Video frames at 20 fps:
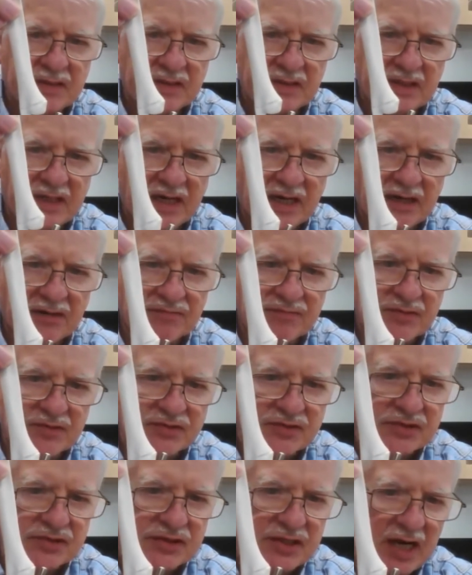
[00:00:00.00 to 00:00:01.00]
you have the
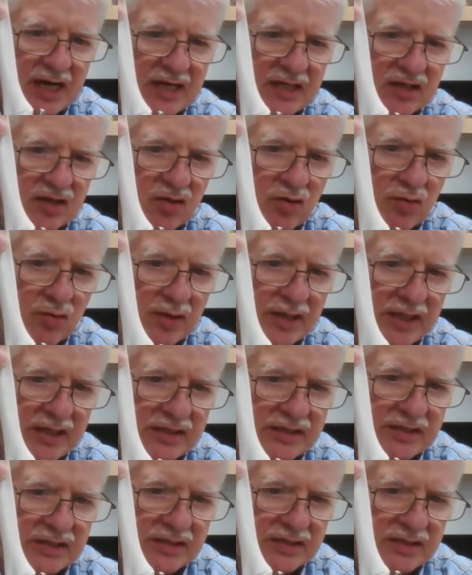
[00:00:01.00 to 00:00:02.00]

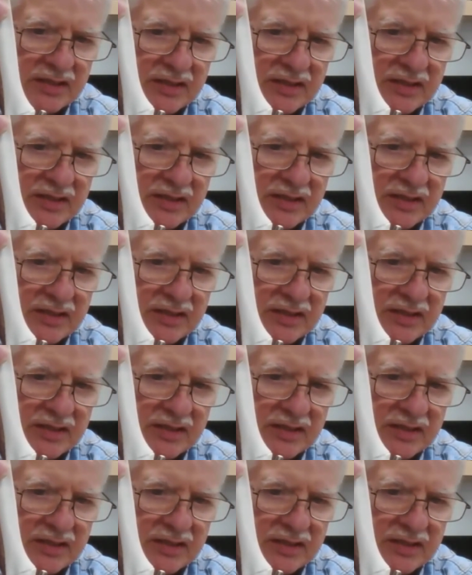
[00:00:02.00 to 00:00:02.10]
styloid